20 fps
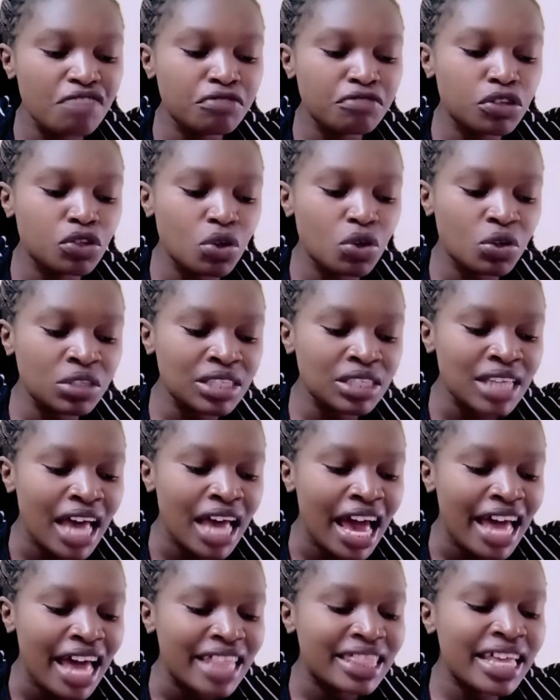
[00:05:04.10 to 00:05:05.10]
stones
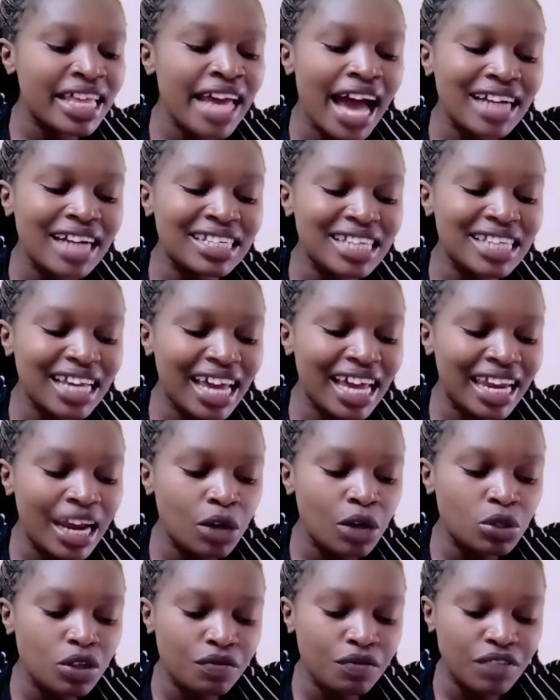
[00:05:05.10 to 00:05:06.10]
they had taken
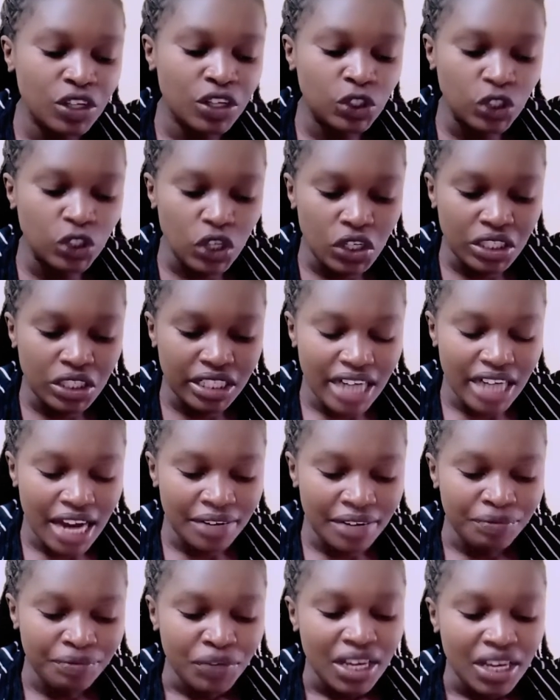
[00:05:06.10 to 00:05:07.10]
out of the
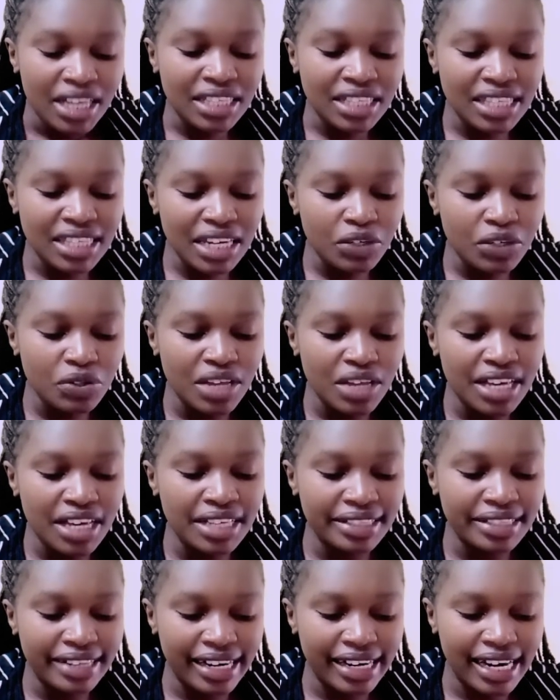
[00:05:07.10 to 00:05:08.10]
Jordan. He said to the
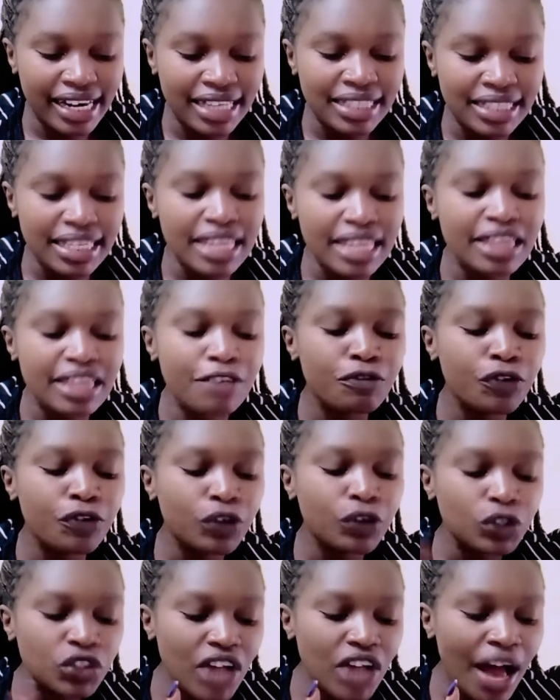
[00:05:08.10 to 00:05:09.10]
Israelites, in the
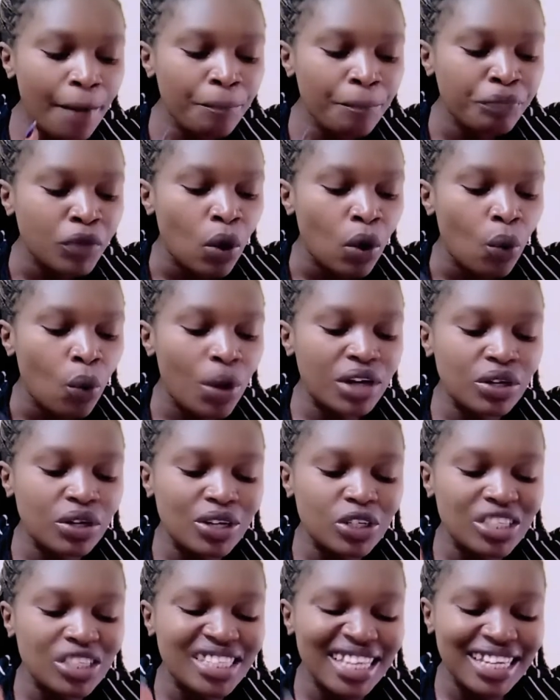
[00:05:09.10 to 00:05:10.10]
future, when
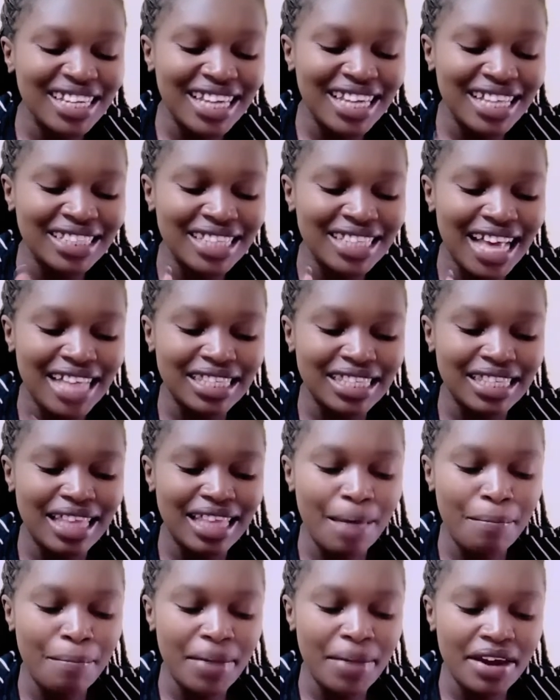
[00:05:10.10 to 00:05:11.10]
your descendants ask
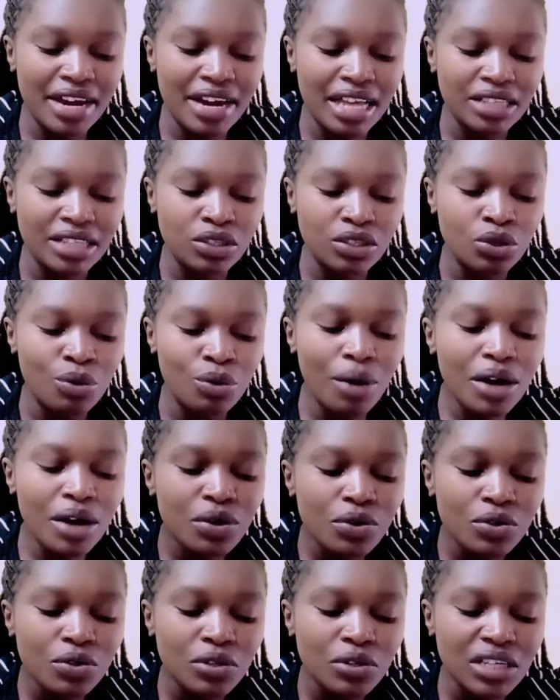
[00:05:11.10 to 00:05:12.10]
their parents, what
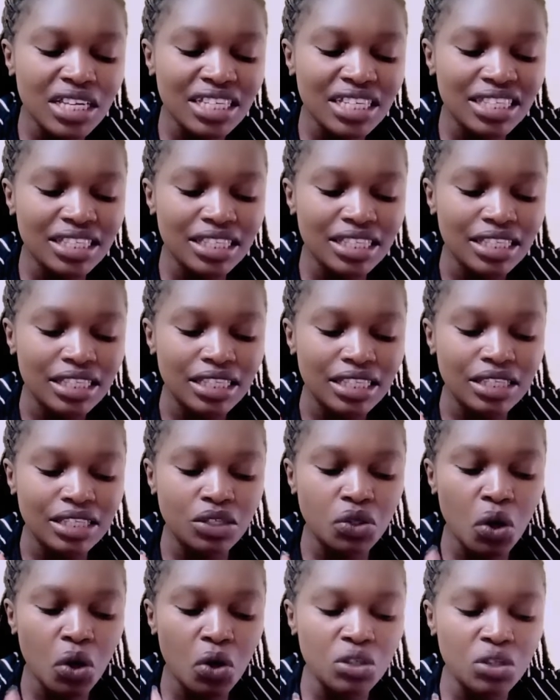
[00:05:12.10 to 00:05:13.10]
do these
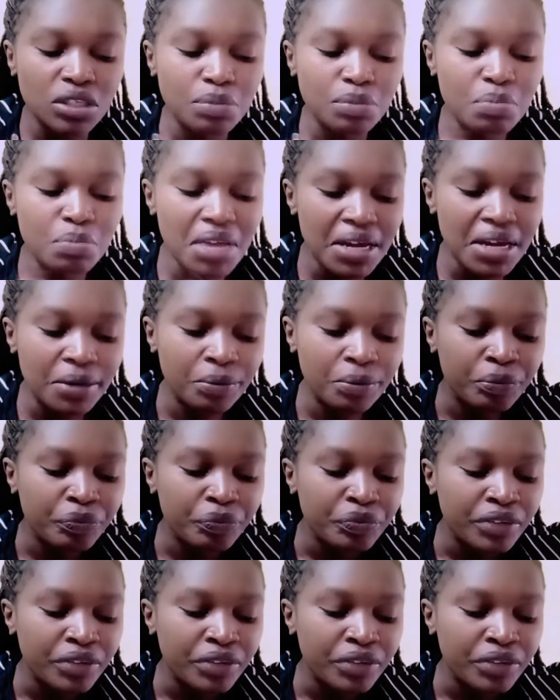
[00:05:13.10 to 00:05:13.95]
stones mean?